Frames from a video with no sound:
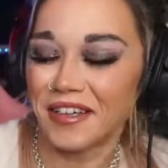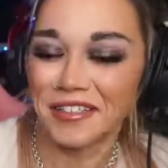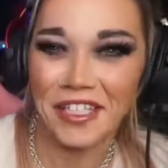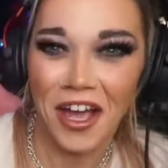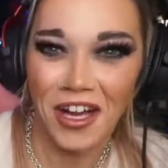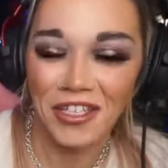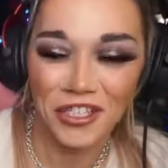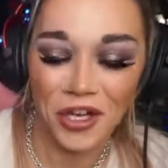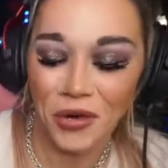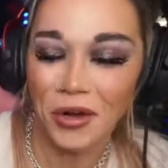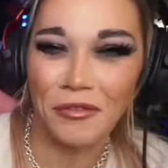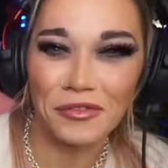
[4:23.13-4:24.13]
talk
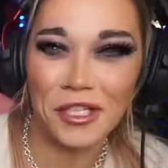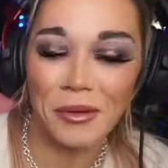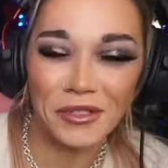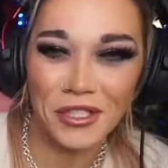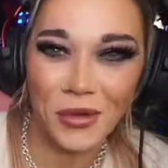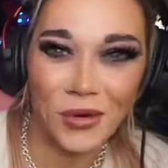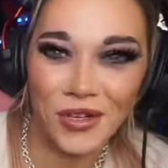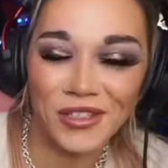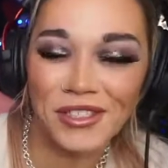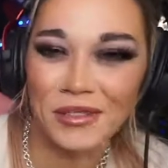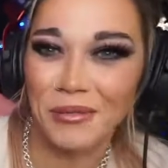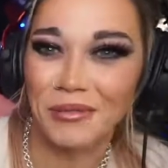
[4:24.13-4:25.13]
show of some
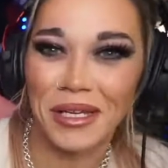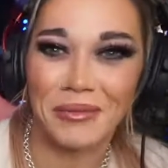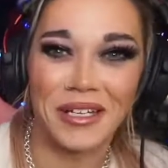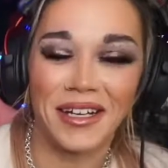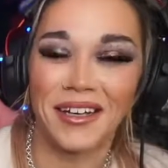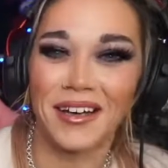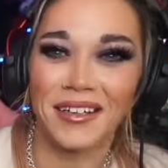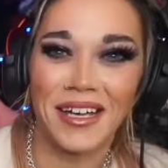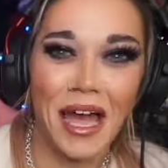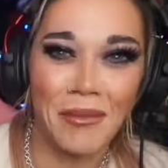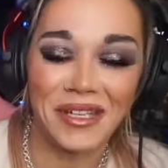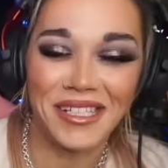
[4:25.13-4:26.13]
sorts, maybe a
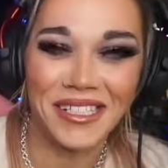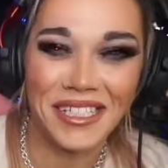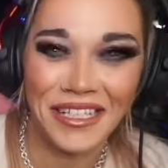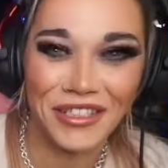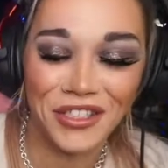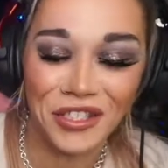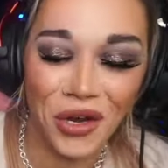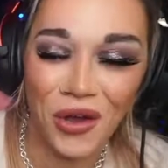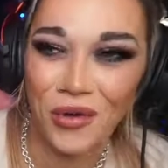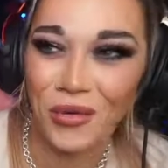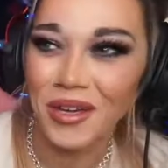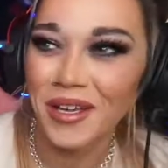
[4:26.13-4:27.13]
comedy skit
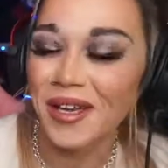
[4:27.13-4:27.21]
show,